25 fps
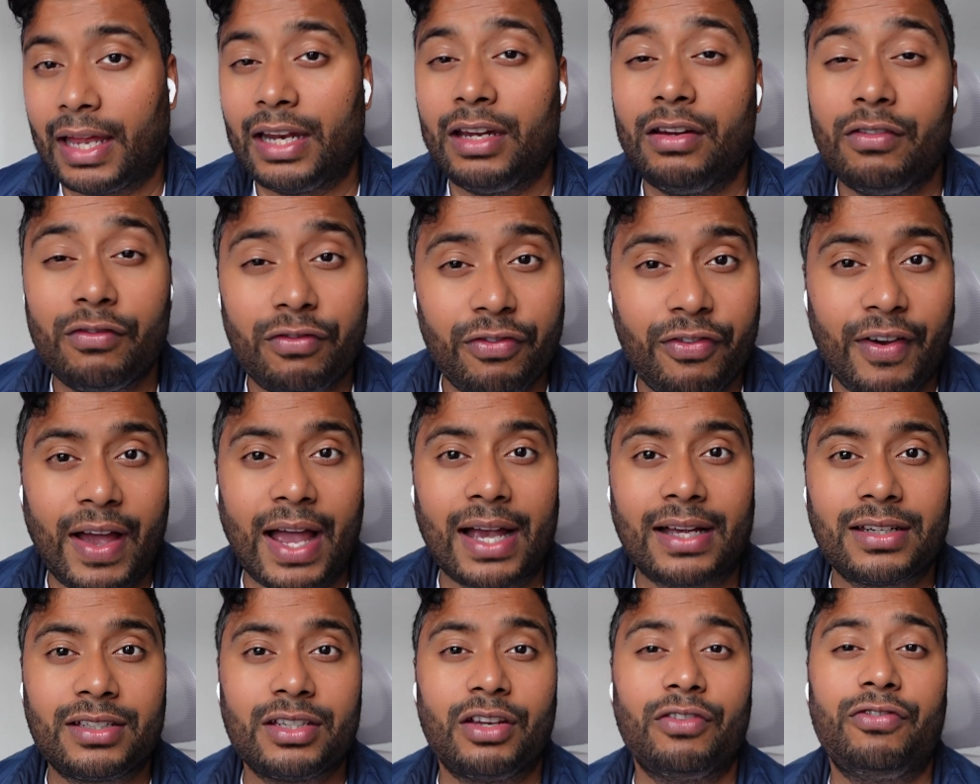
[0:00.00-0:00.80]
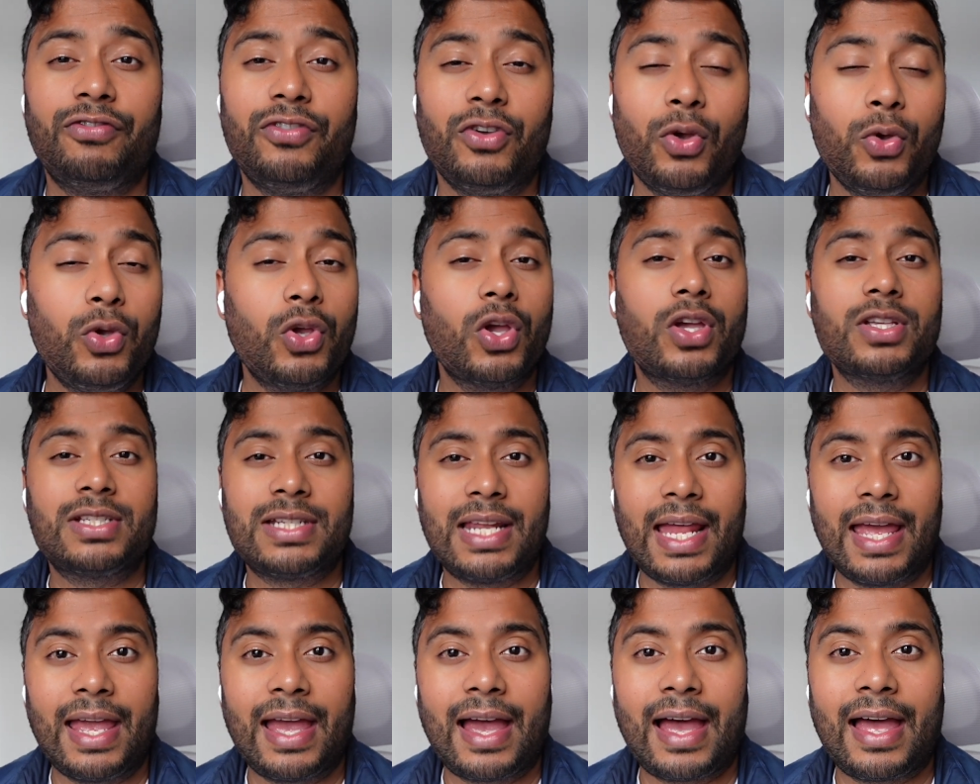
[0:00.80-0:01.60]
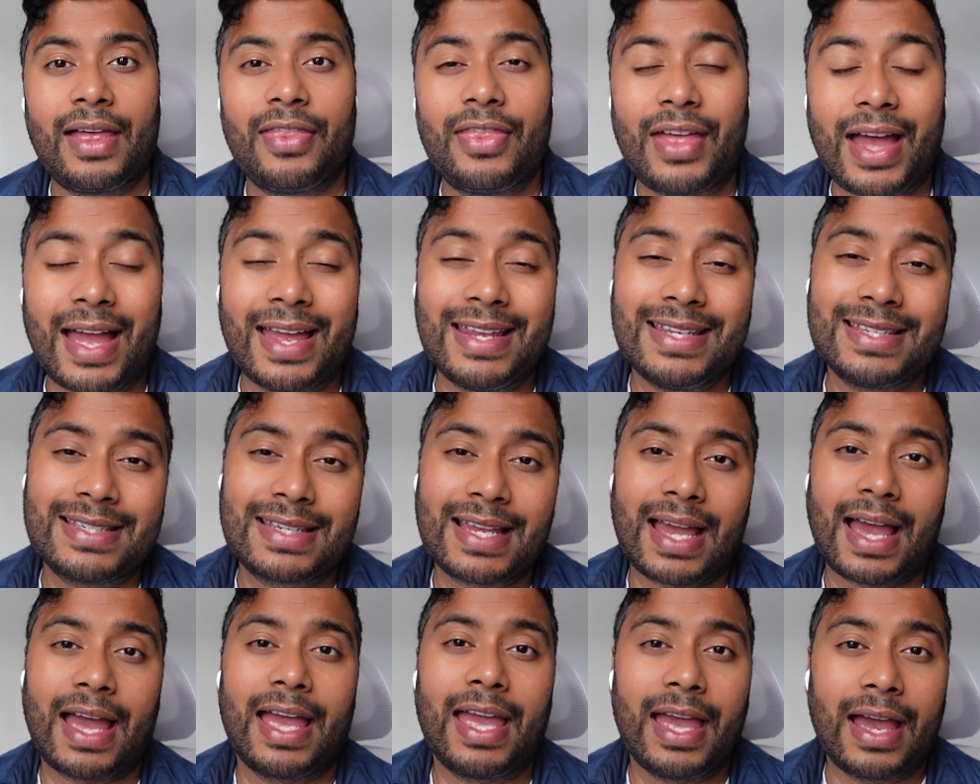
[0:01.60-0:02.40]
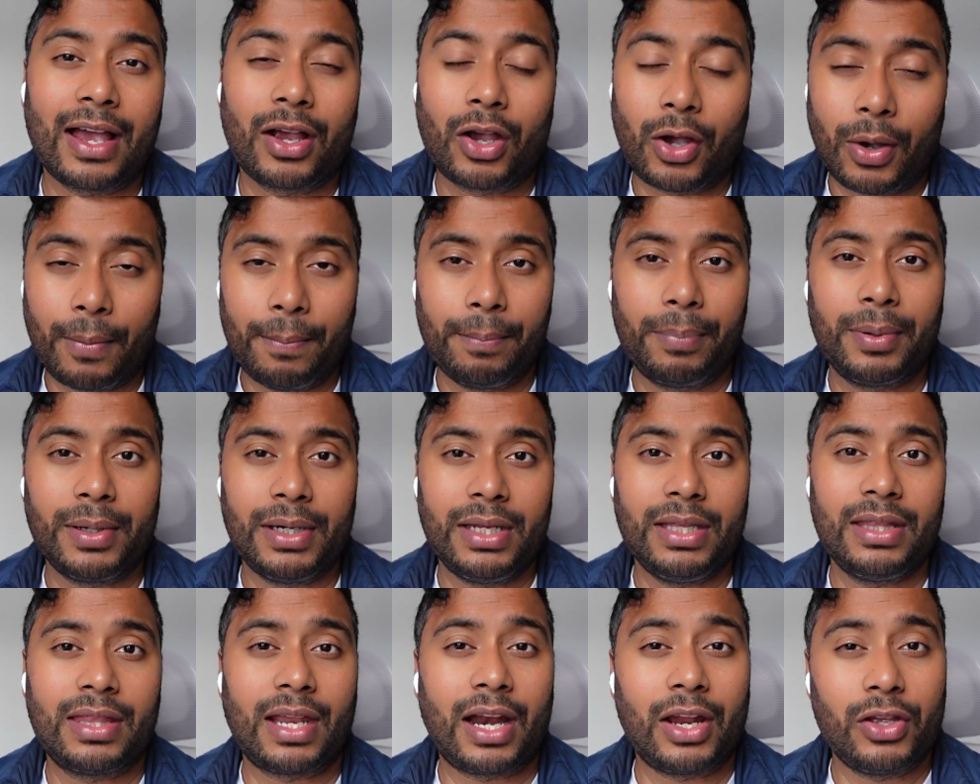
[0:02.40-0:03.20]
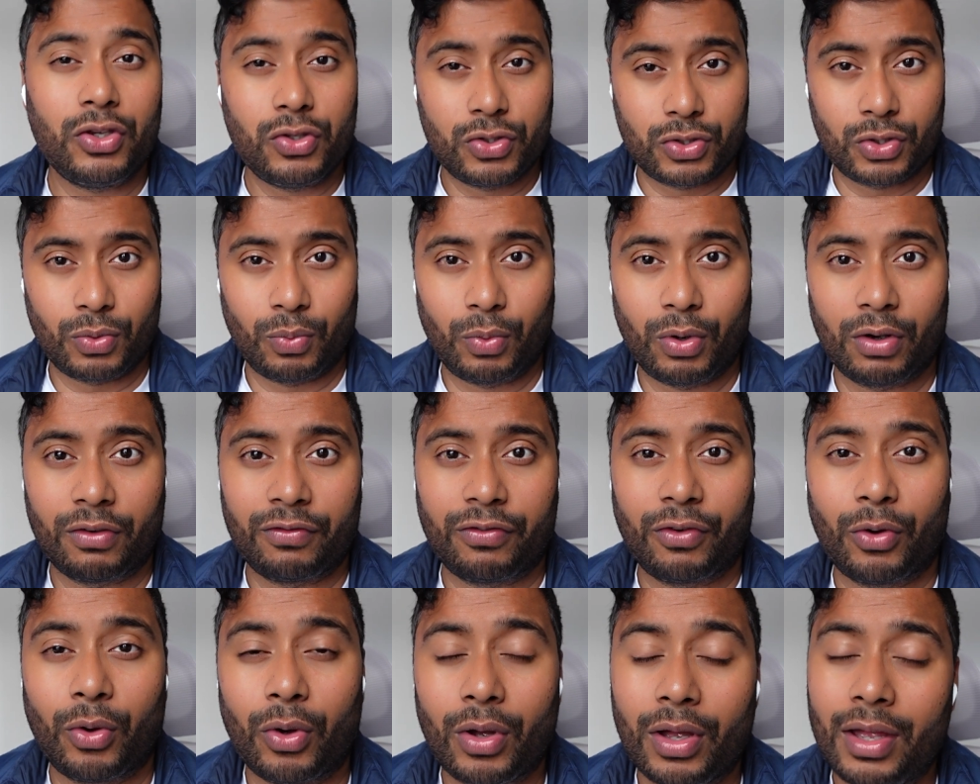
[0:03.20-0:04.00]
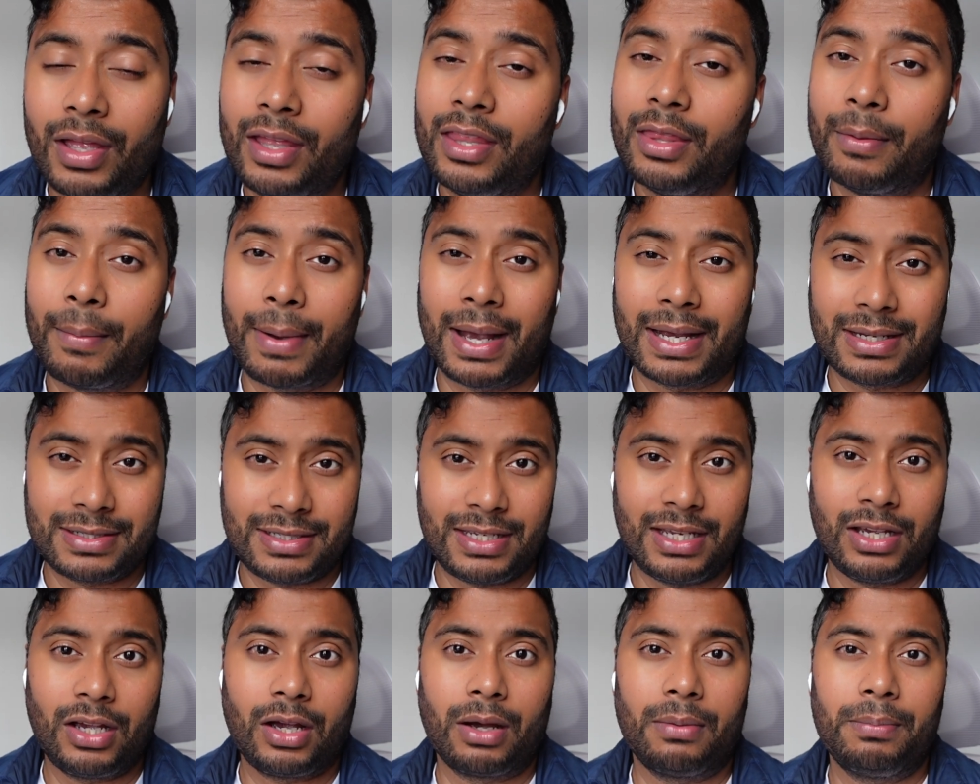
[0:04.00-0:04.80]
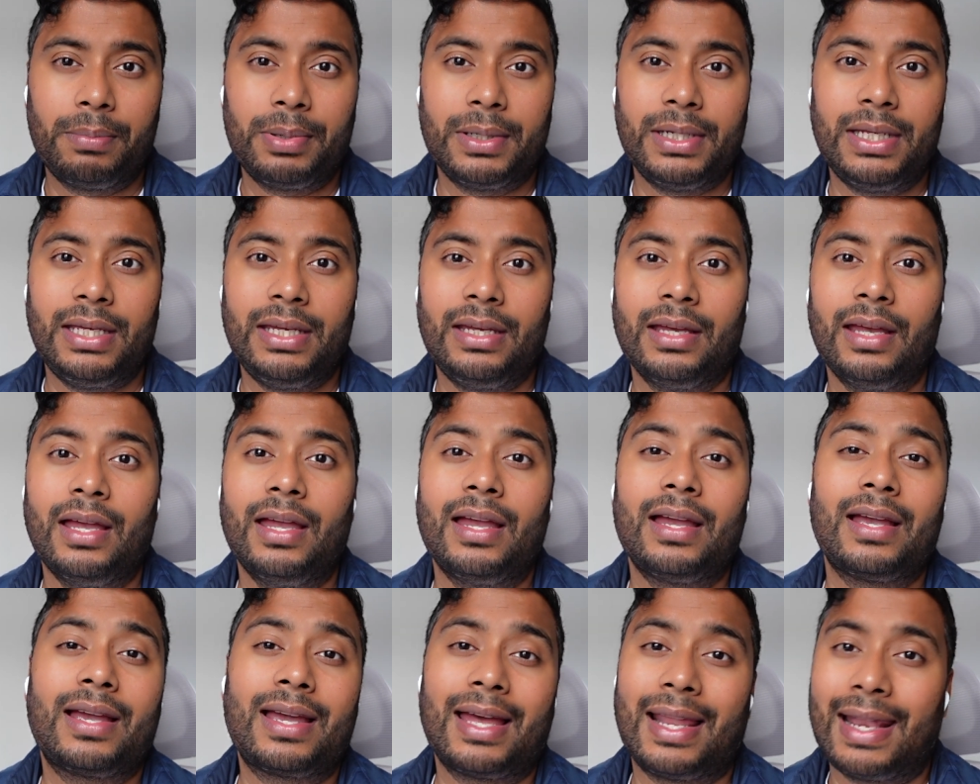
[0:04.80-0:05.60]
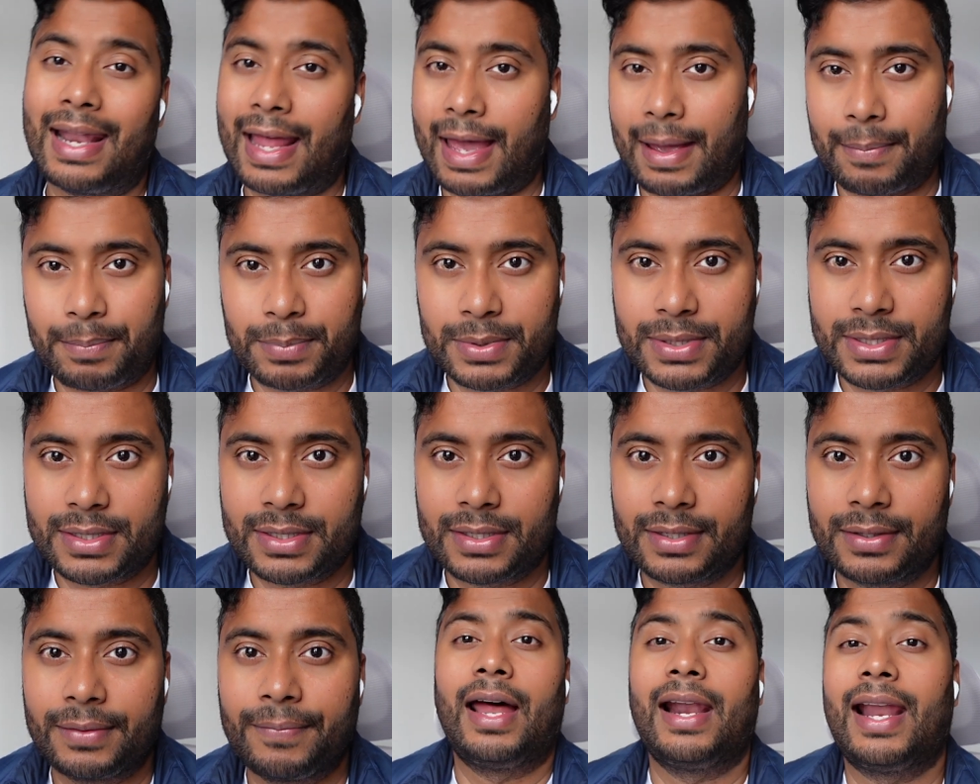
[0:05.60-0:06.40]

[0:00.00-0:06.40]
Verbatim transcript: And in fact, a few years later, that entire company that I used to work for, the magazine company, collapsed.